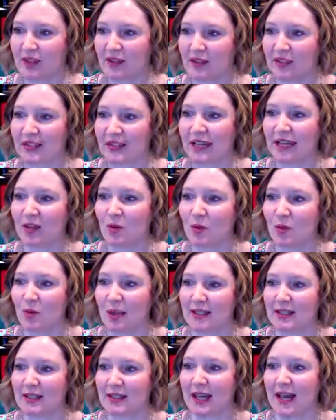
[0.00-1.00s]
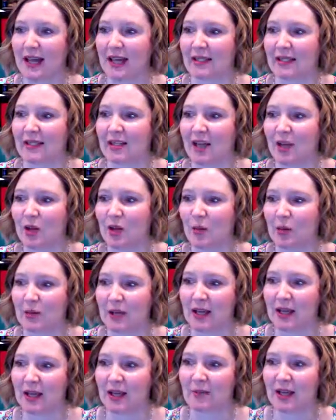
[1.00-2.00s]
The second one is that we
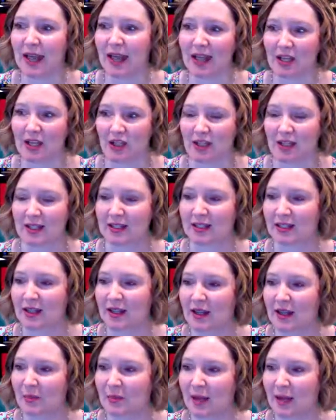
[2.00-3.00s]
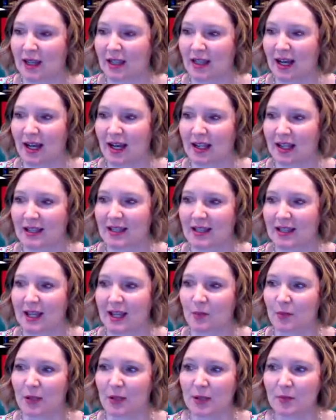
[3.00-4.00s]
become anxious. Becky Hine
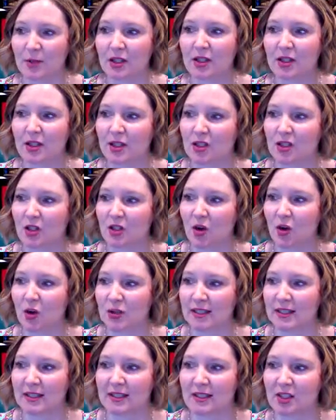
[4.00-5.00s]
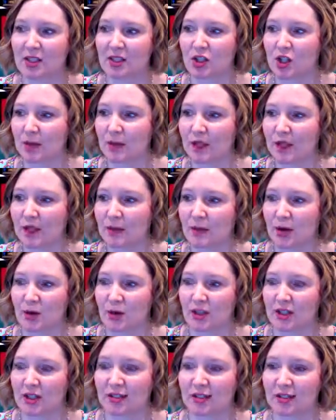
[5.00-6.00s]
said, people learn to hold in disturbing
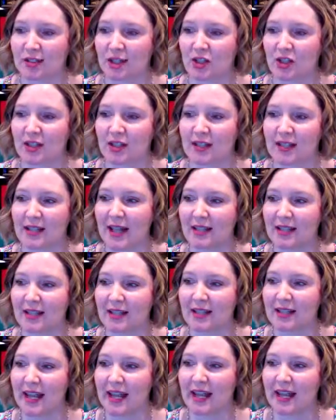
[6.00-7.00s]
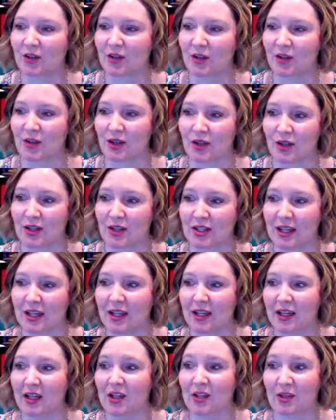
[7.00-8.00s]
emotions such as sadness, anger, or hurt.
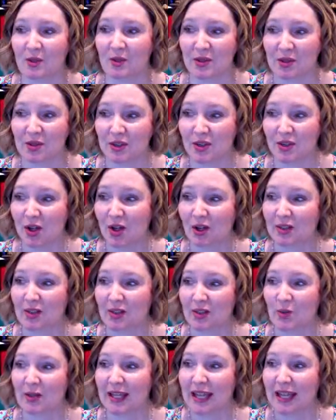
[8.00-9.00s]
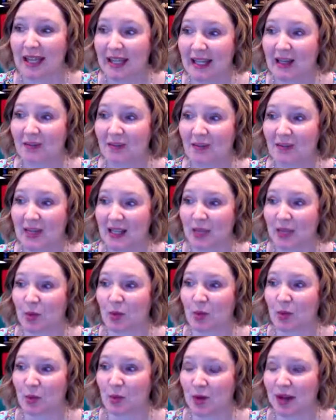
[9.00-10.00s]
So as adults, when any of these
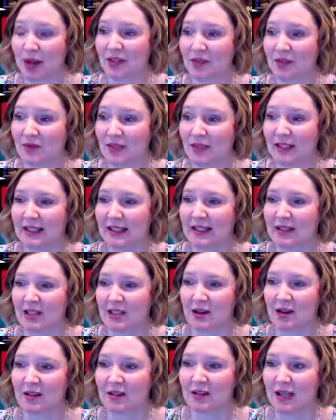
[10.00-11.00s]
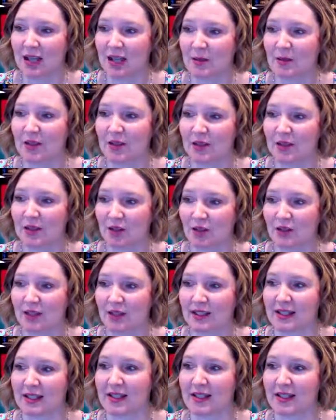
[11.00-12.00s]
repressed feelings start to come to the
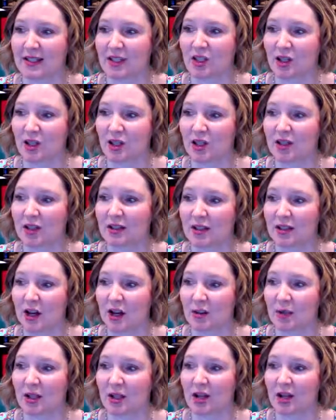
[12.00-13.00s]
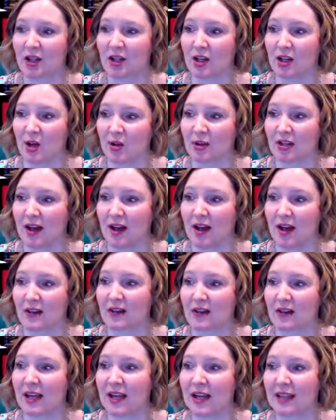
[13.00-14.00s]
surface, an internal alarm clock goes off
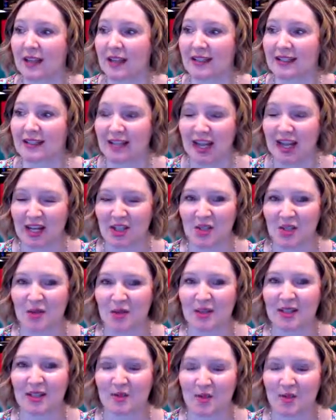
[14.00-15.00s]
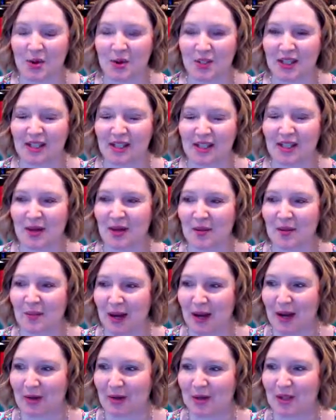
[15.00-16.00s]
that dangerous emotions are
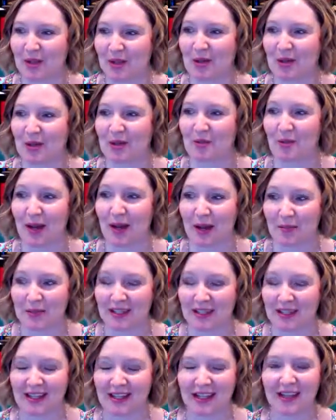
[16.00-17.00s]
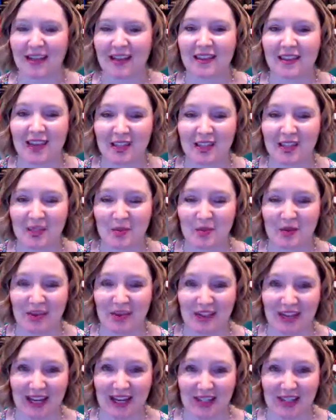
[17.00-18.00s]
about to erupt. Thus, we
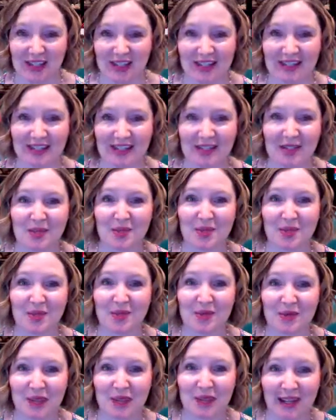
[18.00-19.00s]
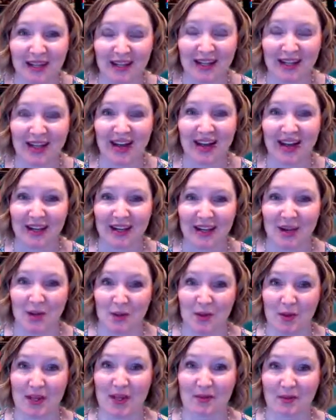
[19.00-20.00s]
feel anxious. This was very
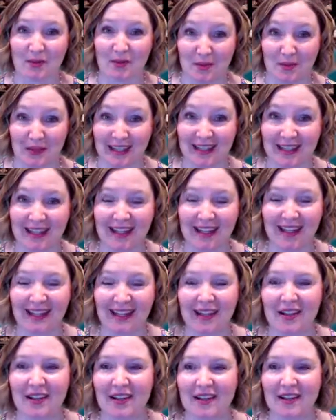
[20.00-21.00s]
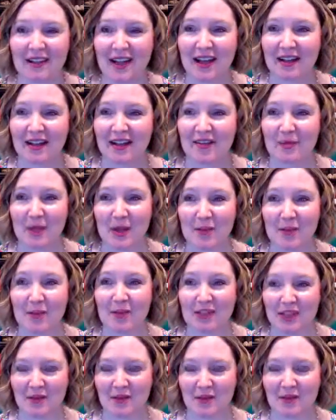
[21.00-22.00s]
eye-opening for me. A lot of
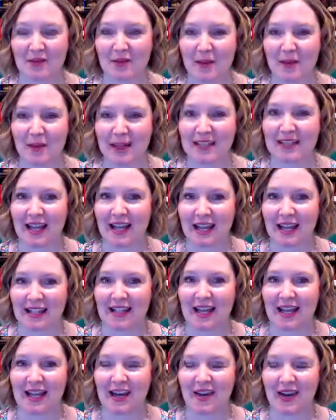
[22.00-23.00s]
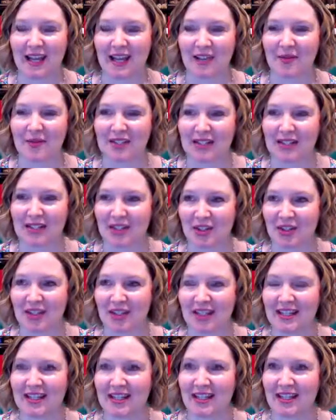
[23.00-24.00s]
people suffer from anxiety now, and it was
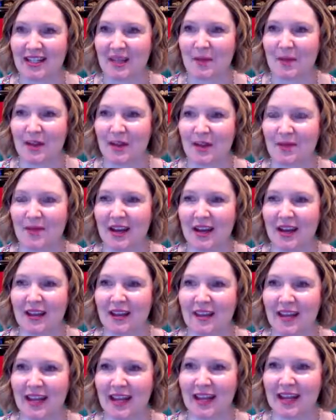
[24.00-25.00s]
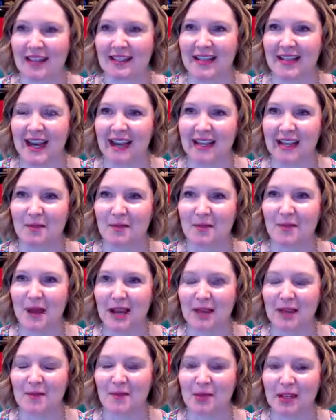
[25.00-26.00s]
interesting to think about the fact that that anxiety
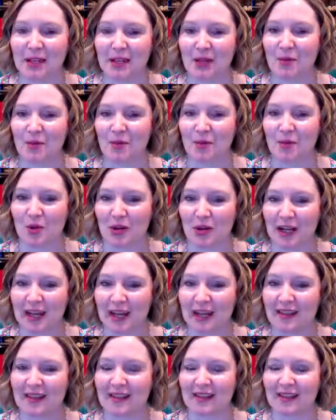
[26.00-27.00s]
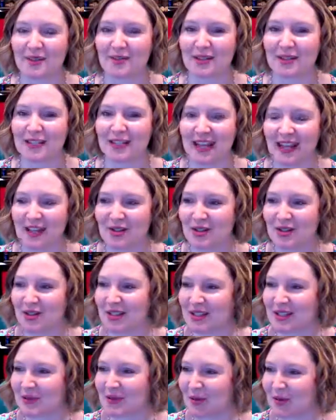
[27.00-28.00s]
might be a warning that some
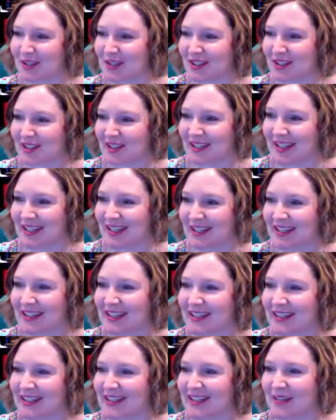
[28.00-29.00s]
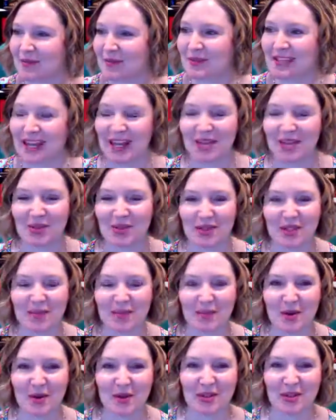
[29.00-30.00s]
dangerous, what was it she said? Some dangerous
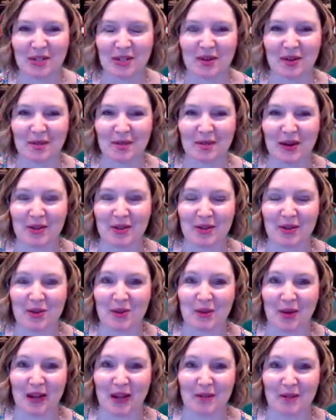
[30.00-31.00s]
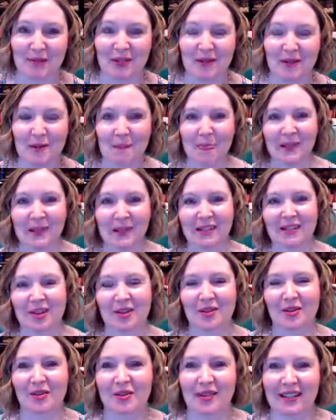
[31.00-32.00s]
emotions are about to erupt.
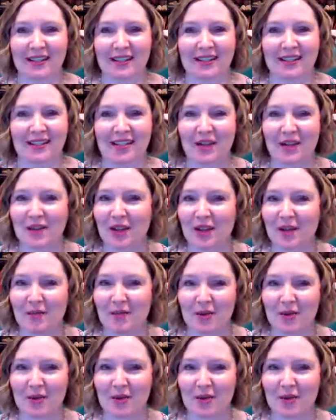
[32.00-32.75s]
So stuffing